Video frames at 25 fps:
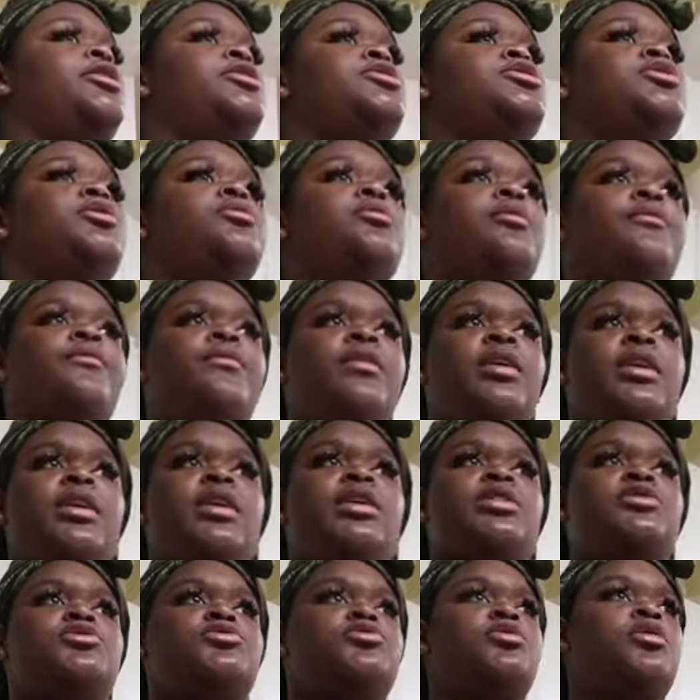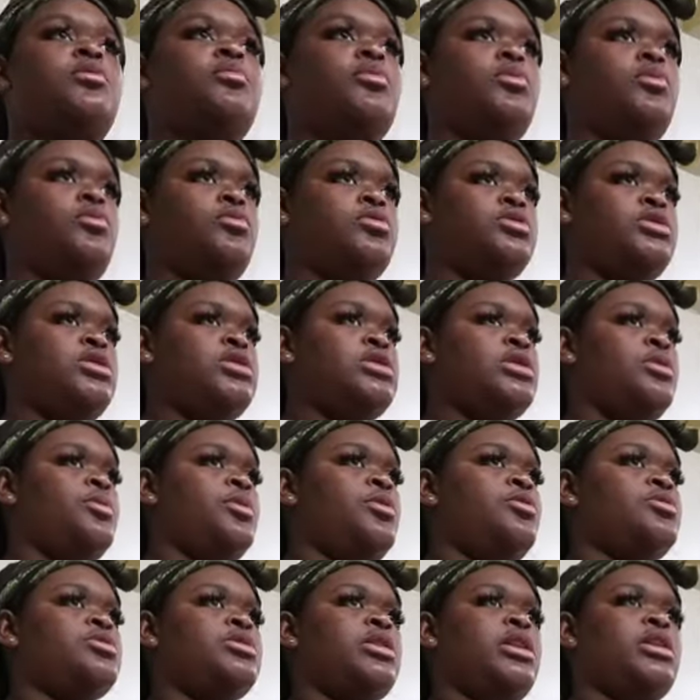So the fit is normal. She said we're
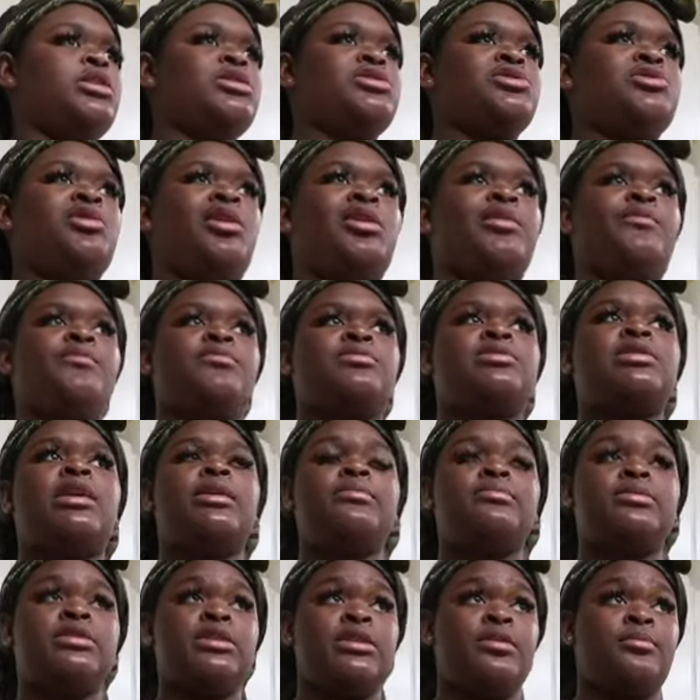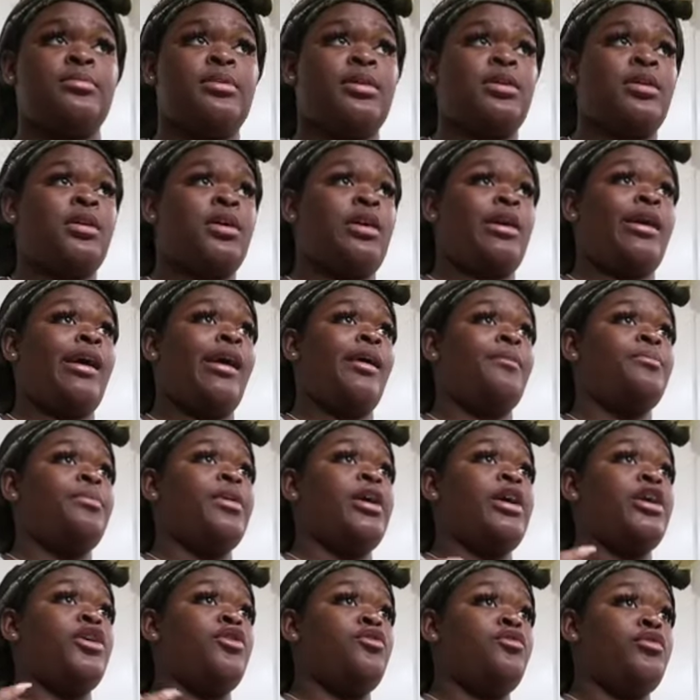going to try this carnival type tip. I'm
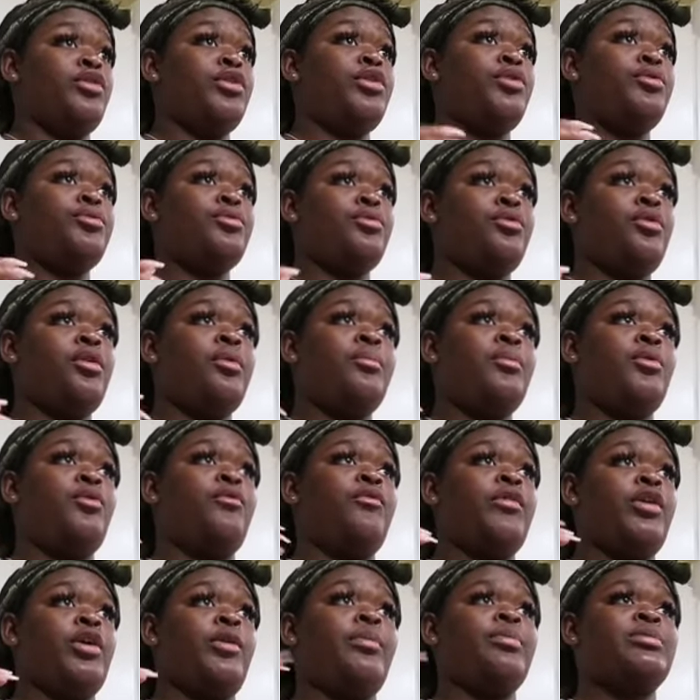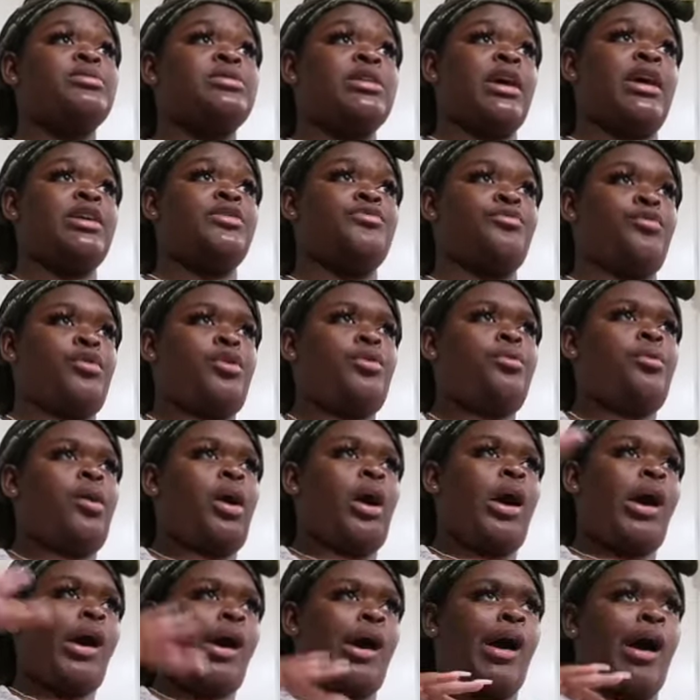thinking real normal, real precise, real
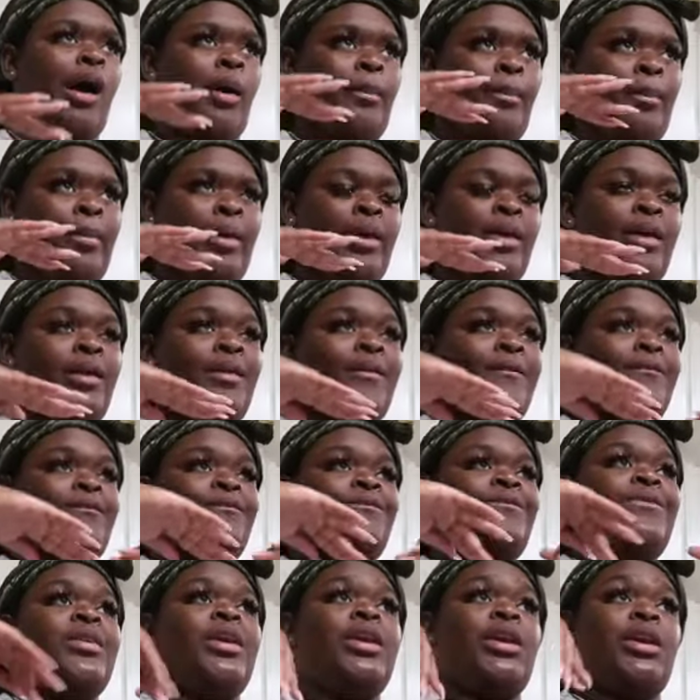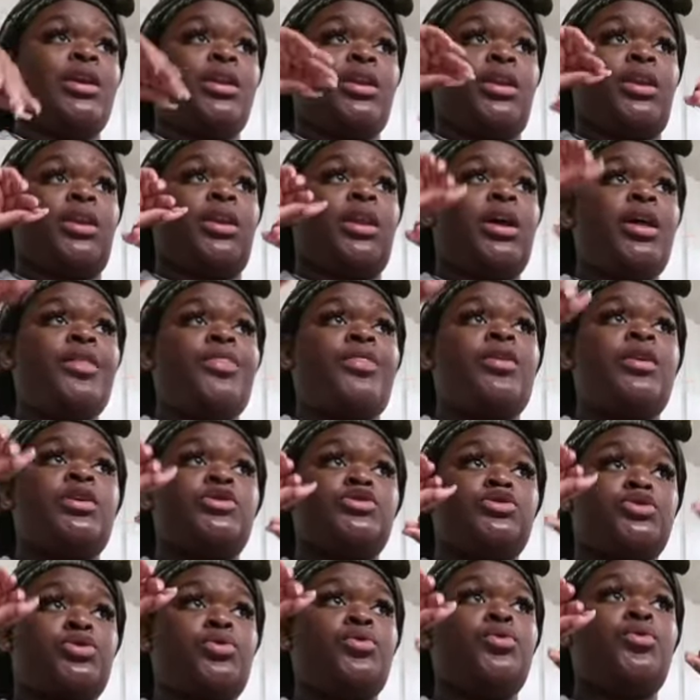calm fit. Nothing
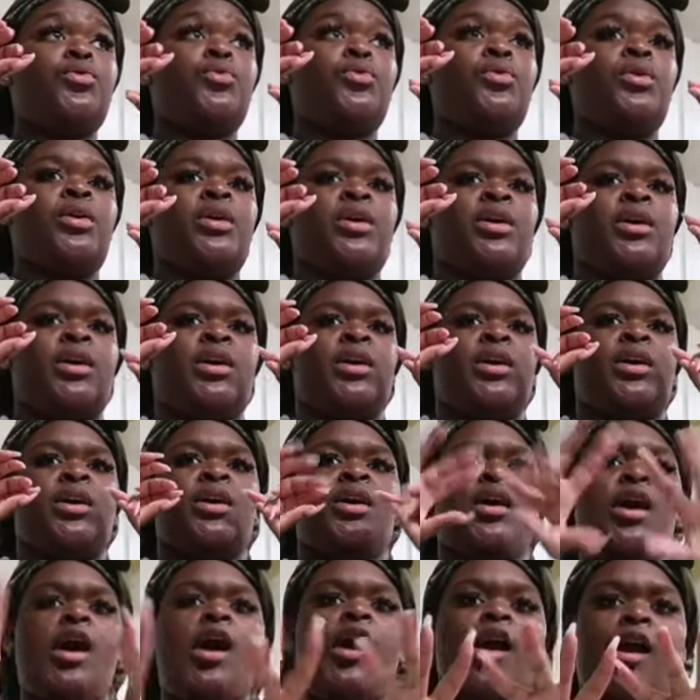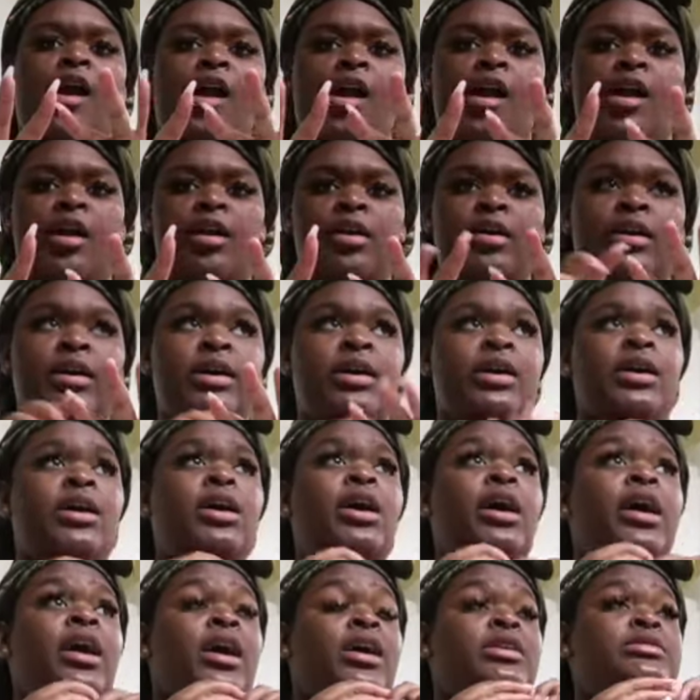too her.
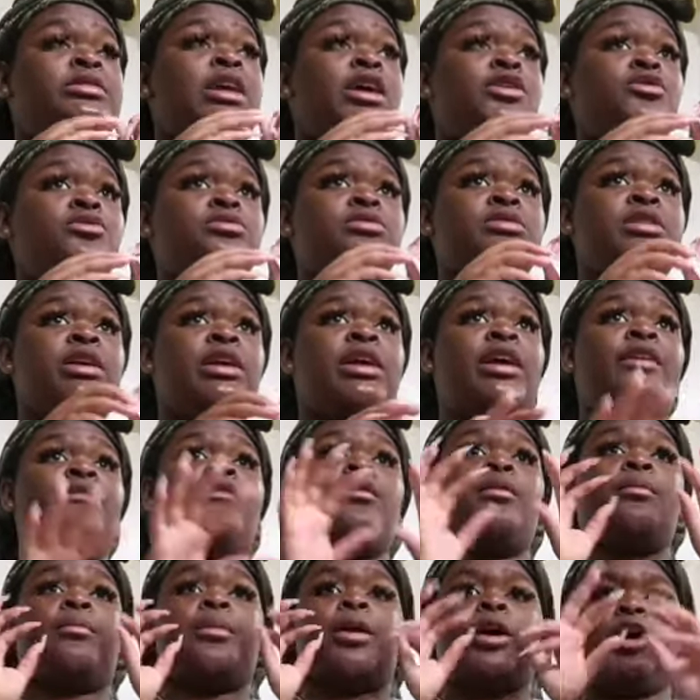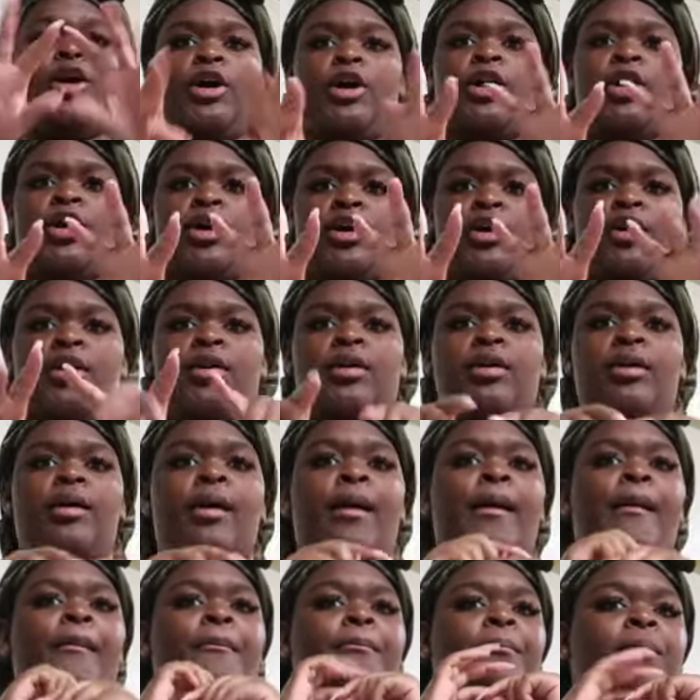Because I usually give them her.
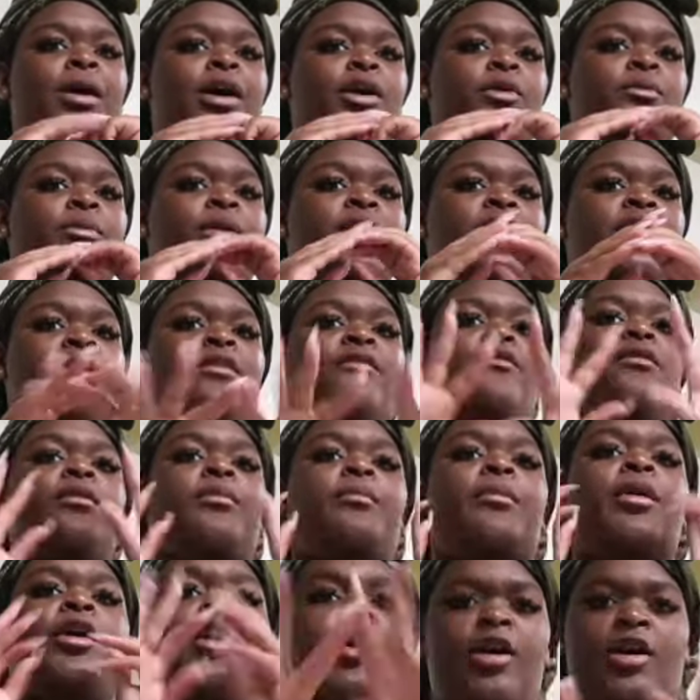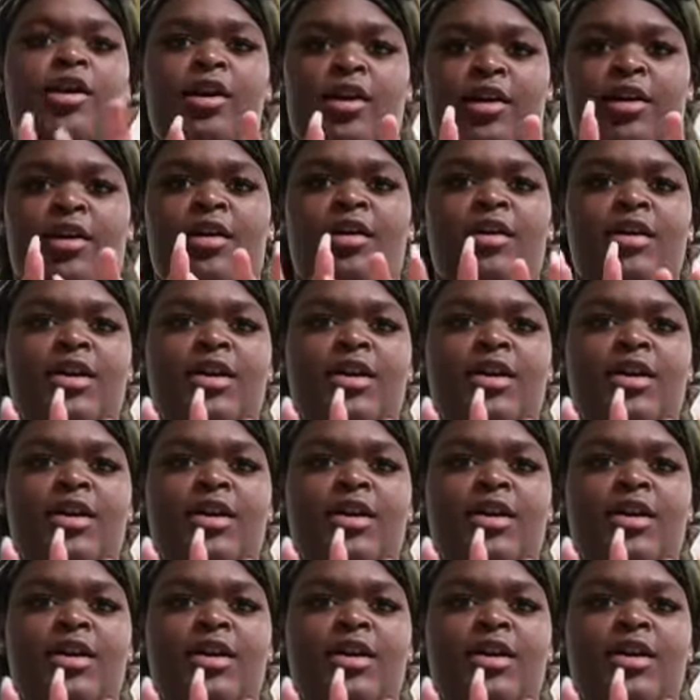But I don't want to give them her.